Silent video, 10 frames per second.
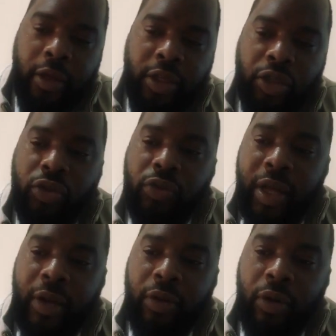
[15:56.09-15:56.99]
Digital
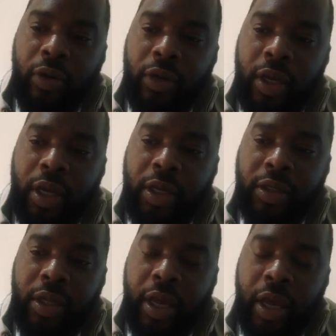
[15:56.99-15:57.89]
Landlord
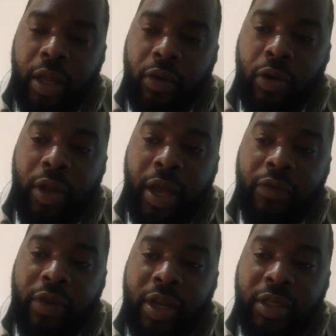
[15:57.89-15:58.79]
is an
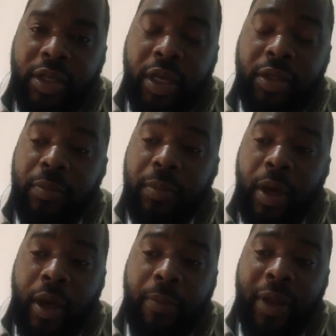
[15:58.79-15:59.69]
online real estate
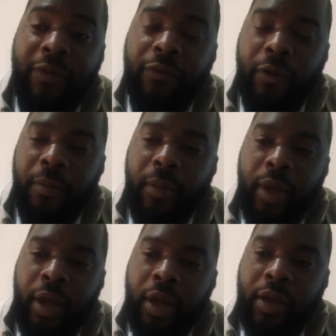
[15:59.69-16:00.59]
platform
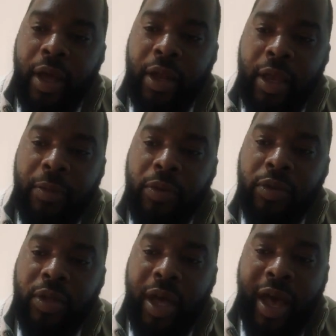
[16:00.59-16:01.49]
that enables the